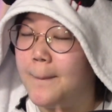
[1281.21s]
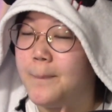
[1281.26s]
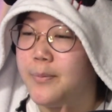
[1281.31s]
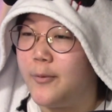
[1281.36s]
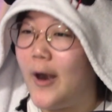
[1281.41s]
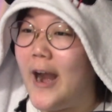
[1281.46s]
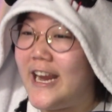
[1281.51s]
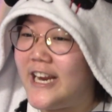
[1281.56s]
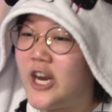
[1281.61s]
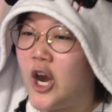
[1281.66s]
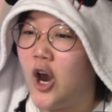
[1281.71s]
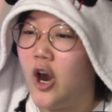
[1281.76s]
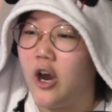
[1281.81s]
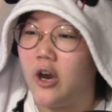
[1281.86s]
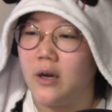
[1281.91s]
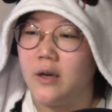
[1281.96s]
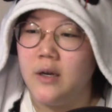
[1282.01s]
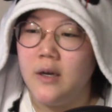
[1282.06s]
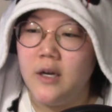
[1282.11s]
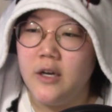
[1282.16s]

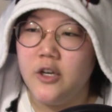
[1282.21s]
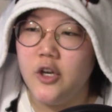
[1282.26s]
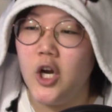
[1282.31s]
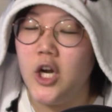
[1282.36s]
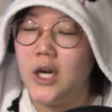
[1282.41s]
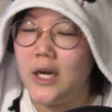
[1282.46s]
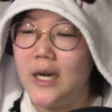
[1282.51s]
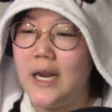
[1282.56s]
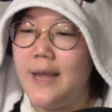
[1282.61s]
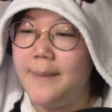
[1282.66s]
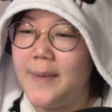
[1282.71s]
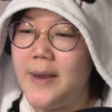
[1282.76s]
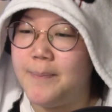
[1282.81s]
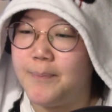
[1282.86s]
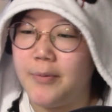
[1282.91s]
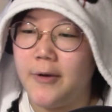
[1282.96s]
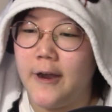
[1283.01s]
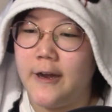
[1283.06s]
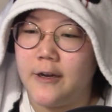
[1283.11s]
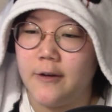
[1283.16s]
breaker, your limit
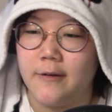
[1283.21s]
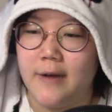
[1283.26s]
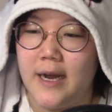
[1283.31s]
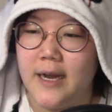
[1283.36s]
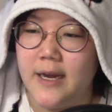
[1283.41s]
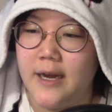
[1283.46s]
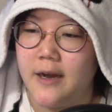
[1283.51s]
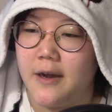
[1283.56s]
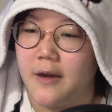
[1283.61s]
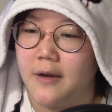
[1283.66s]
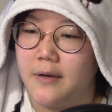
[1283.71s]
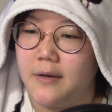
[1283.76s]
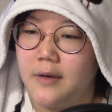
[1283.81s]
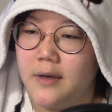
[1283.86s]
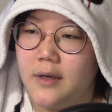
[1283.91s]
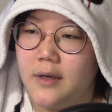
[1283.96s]
breaker right here.